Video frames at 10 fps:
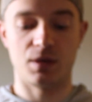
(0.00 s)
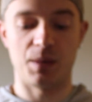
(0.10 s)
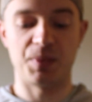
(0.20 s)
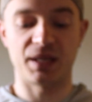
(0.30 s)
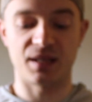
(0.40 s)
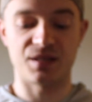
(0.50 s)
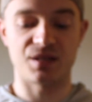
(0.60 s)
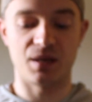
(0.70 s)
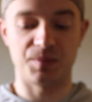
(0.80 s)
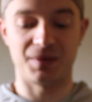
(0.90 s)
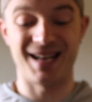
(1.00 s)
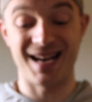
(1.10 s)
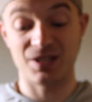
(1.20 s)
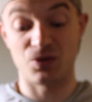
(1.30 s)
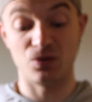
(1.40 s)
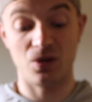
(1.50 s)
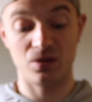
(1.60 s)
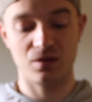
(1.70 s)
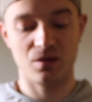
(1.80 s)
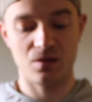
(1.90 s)
I picked this up not too
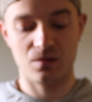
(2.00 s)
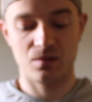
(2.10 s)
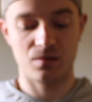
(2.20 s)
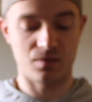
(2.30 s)
long ago.